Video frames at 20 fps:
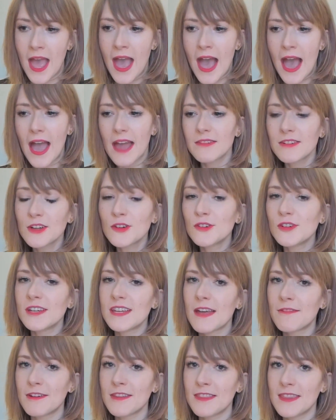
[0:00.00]
I recorded
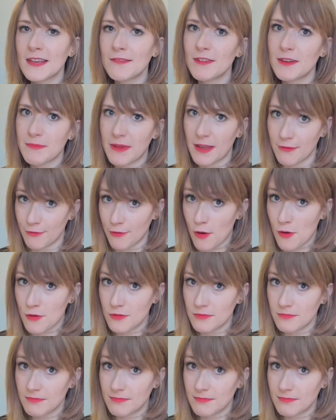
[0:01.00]
everything with my phone,